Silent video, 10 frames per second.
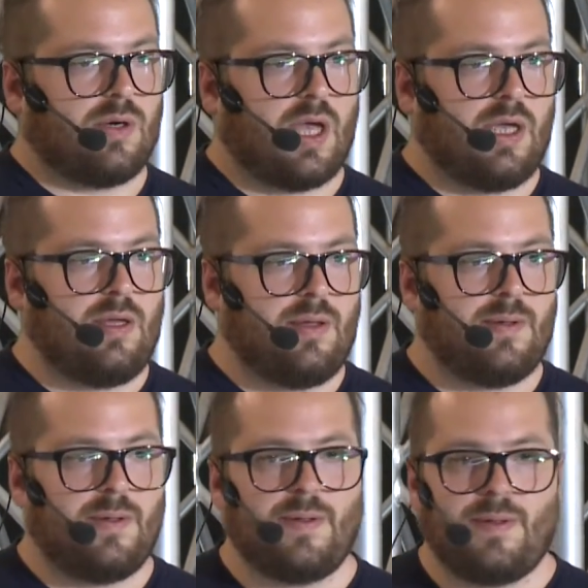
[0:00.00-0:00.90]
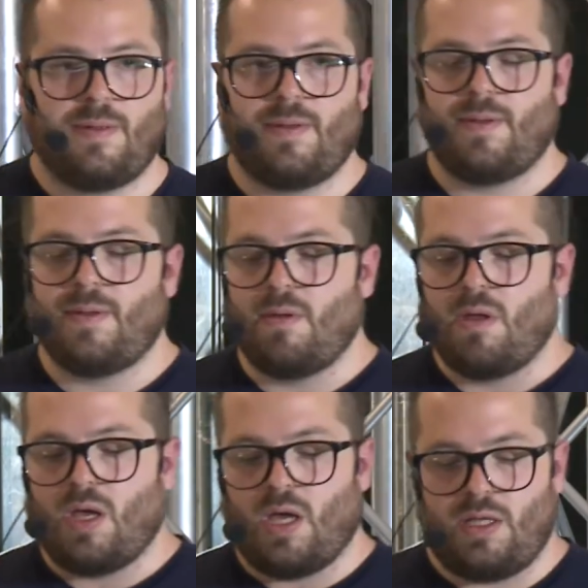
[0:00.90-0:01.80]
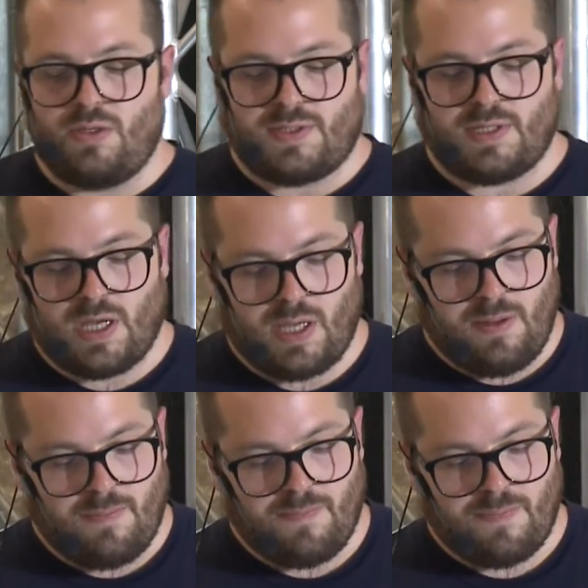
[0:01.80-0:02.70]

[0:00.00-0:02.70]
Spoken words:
okay, and you say,